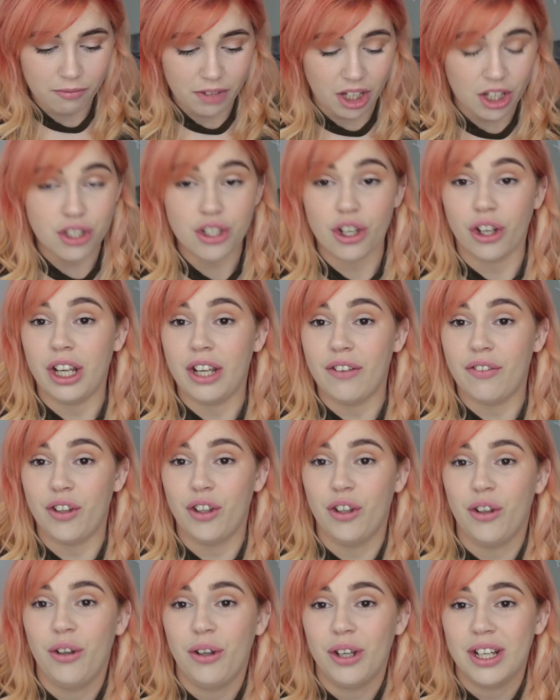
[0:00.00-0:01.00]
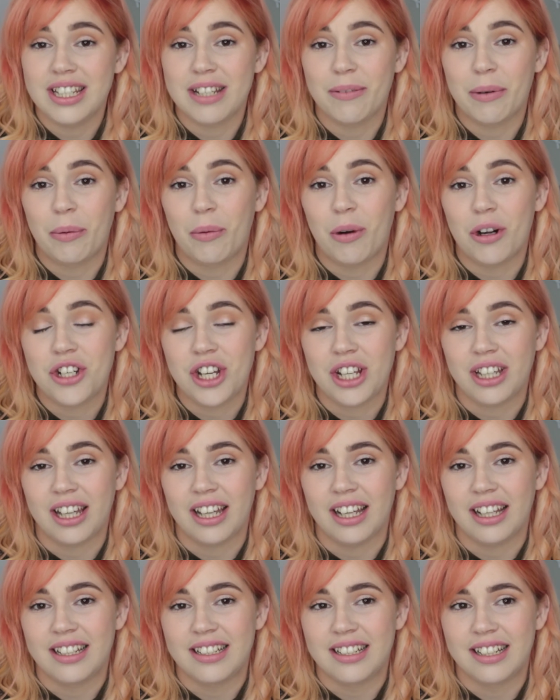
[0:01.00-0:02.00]
So if you are someone watching
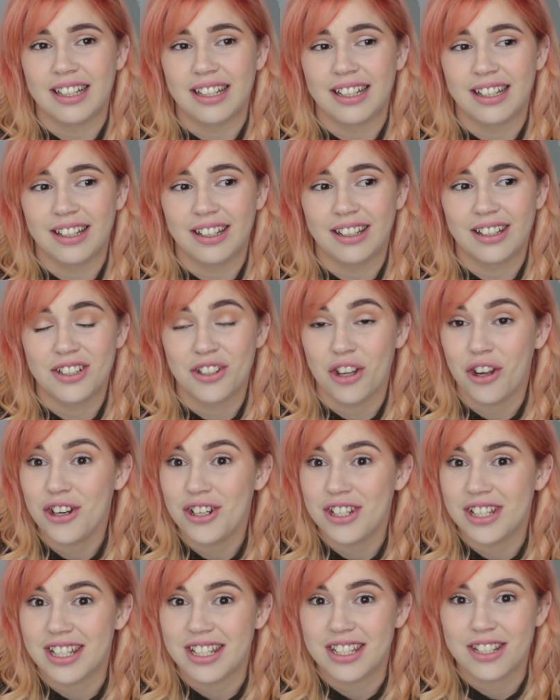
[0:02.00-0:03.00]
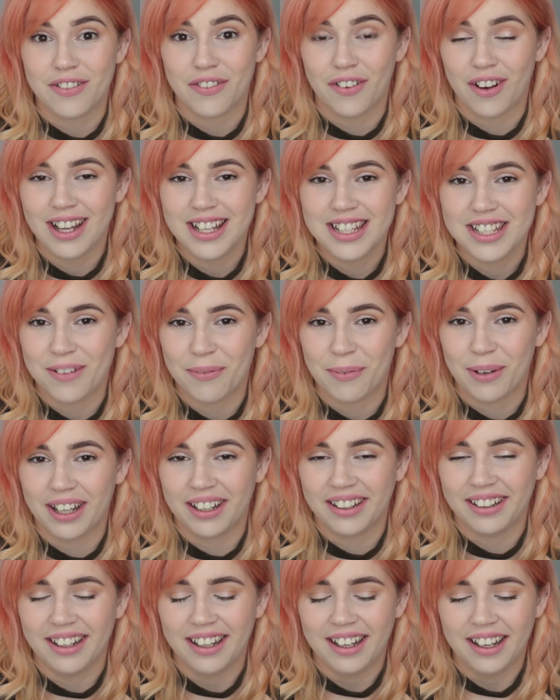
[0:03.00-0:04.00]
that searched this to find
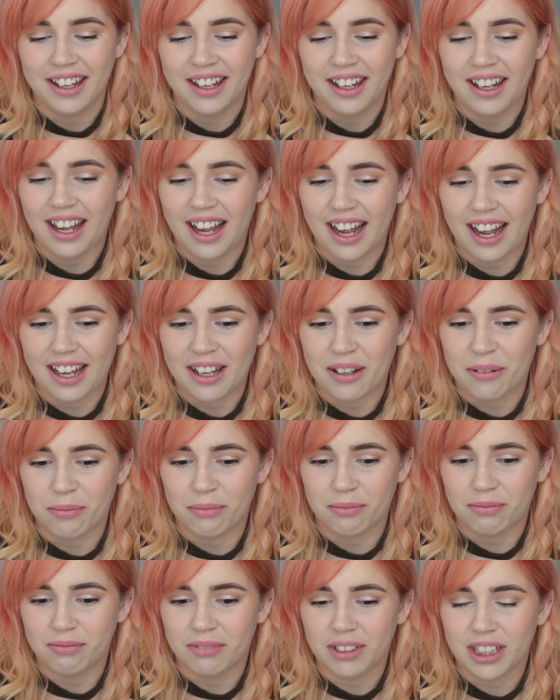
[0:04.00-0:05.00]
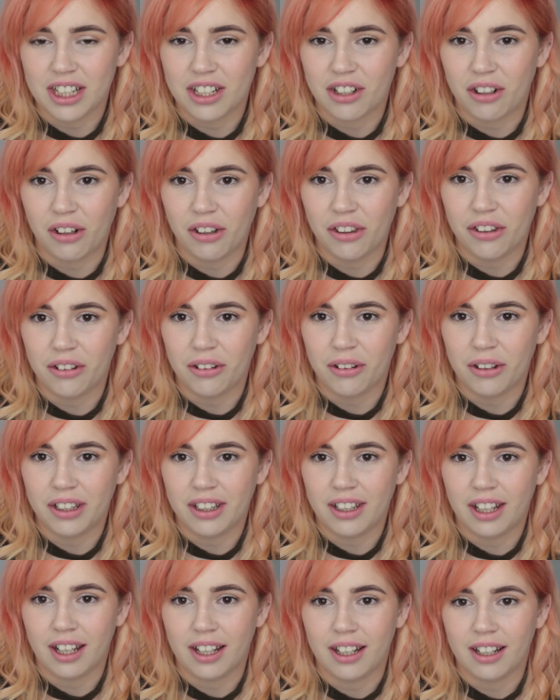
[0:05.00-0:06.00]
someone that had gone through it,
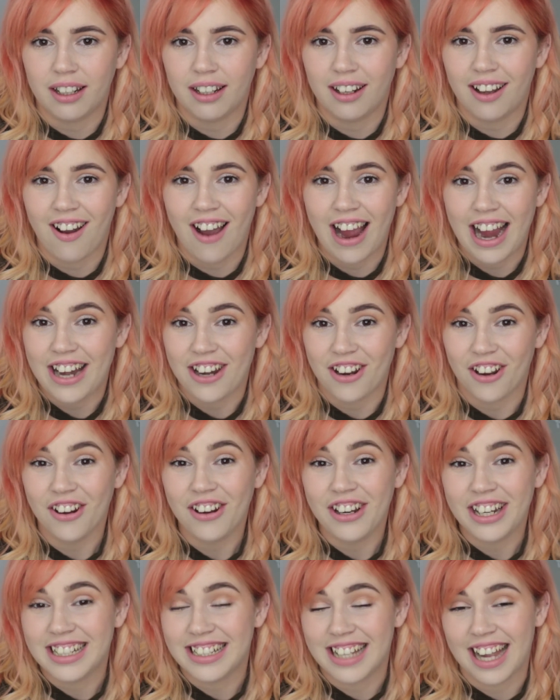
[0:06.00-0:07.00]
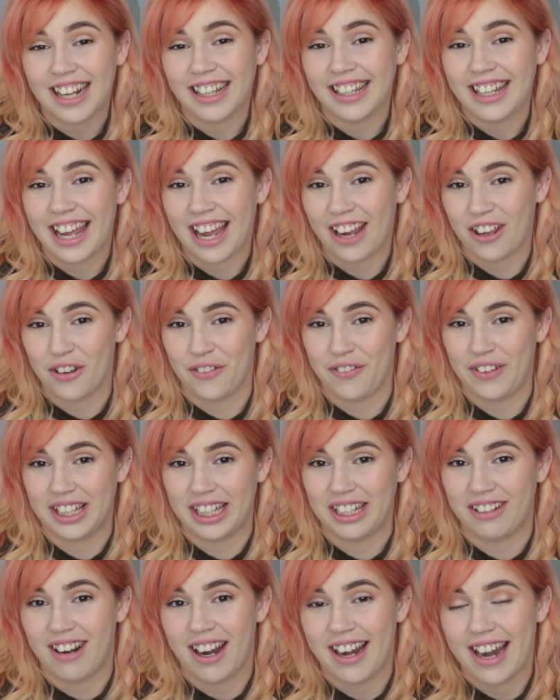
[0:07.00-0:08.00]
then I know exactly how you're
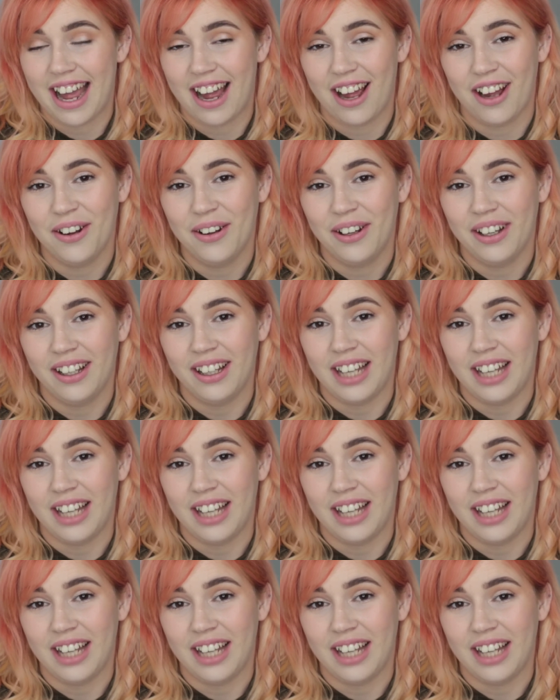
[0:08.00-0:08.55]
feeling right now.